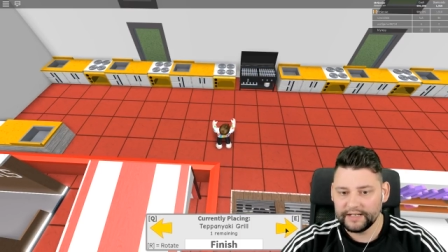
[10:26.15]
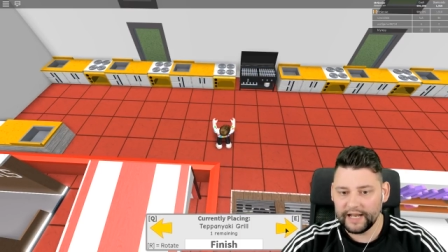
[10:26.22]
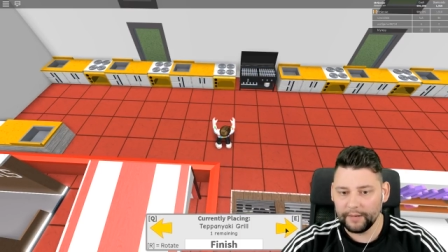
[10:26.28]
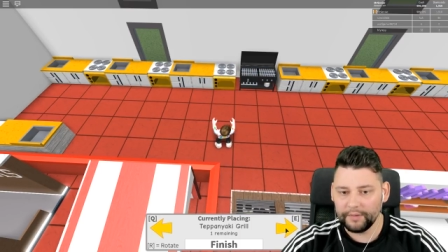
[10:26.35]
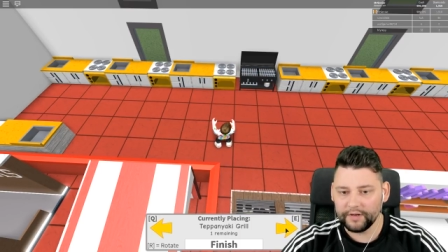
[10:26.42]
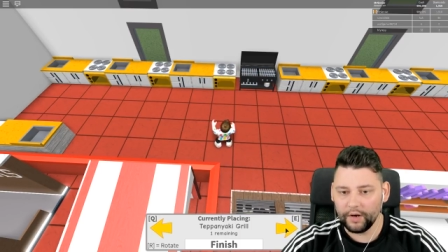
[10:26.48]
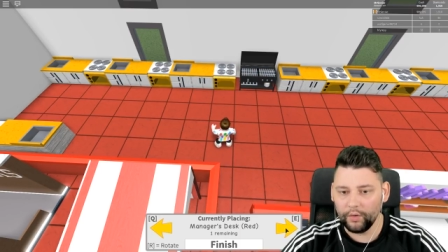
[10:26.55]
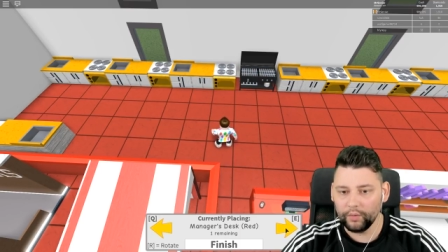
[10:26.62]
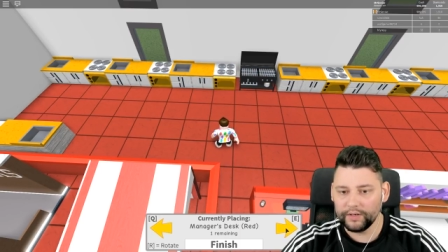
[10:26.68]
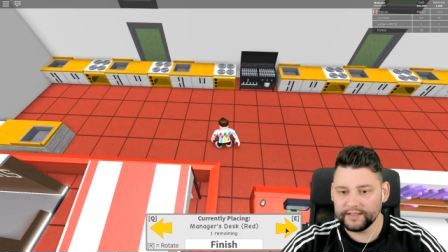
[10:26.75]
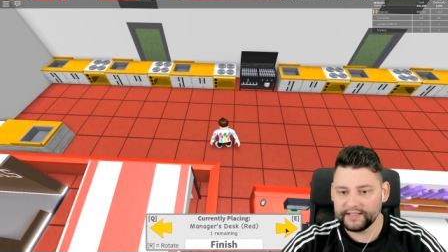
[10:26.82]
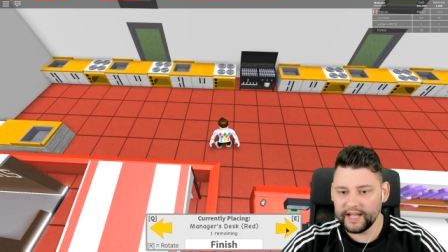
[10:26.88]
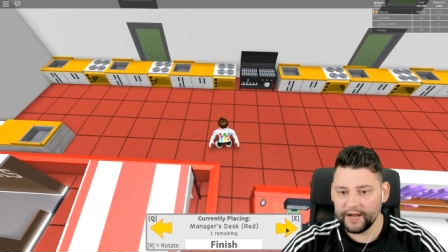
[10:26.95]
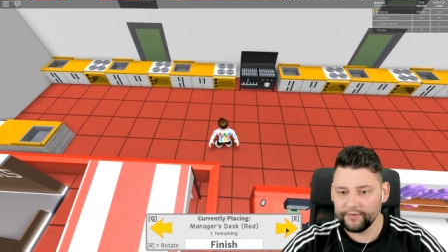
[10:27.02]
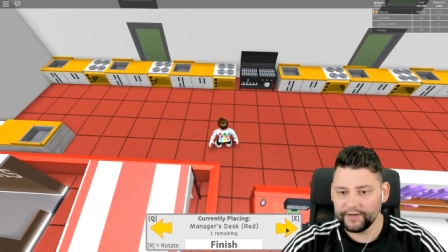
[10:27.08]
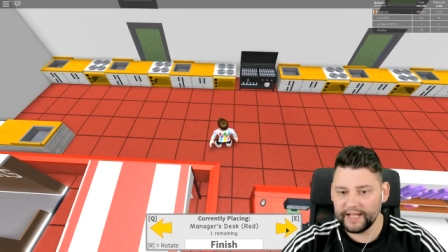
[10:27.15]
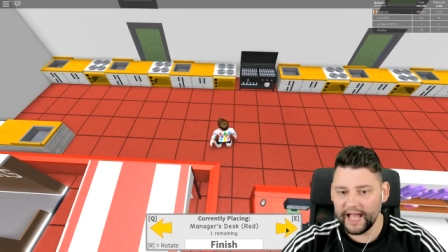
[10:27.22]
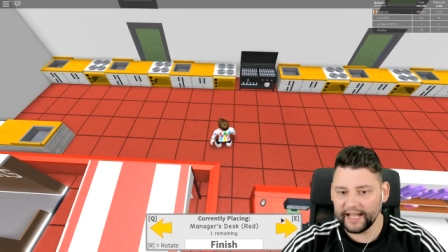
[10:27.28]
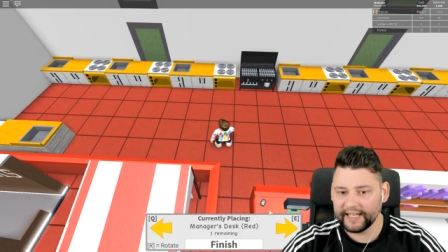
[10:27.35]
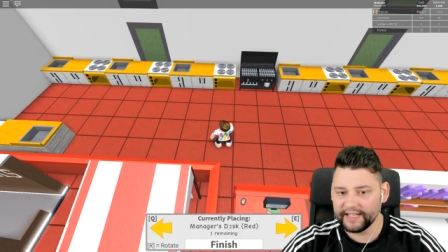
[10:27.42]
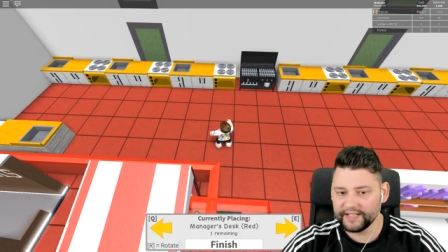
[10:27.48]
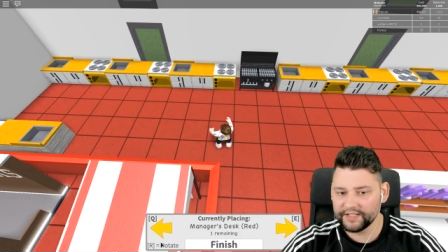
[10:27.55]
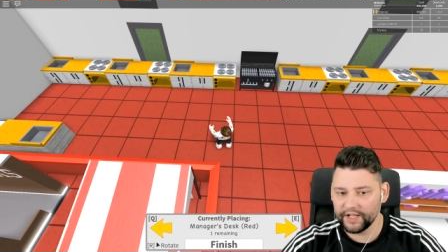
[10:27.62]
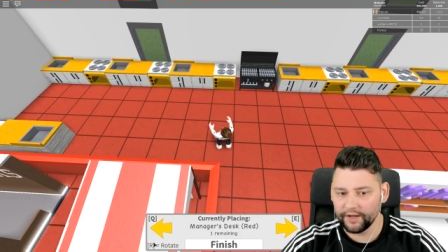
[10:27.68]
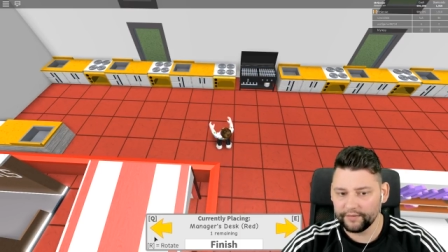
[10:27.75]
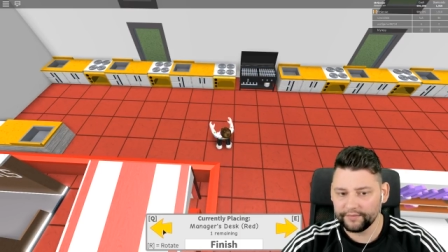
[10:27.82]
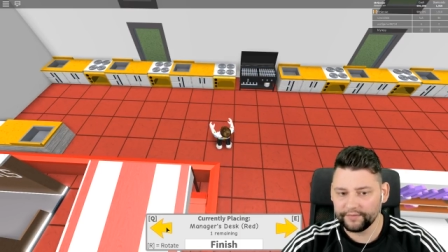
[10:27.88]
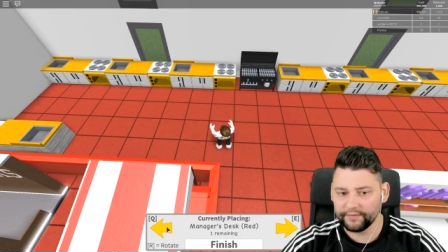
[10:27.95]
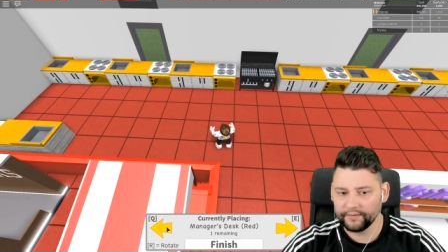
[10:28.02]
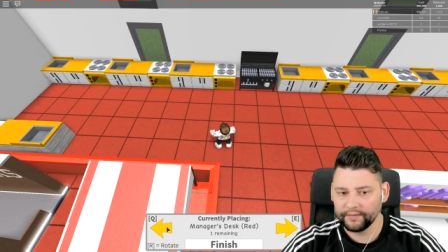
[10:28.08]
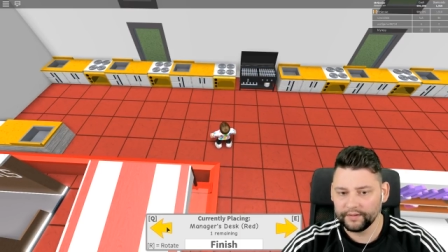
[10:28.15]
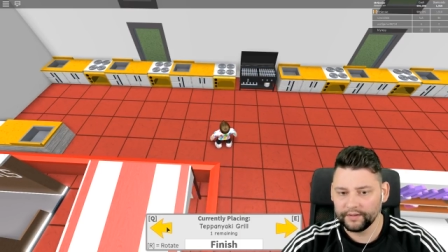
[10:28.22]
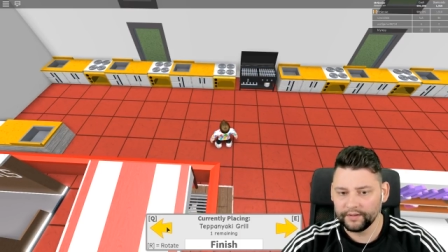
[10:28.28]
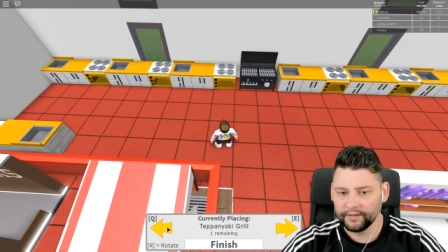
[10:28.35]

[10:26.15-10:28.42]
Now we've got all the teriyaki stuff.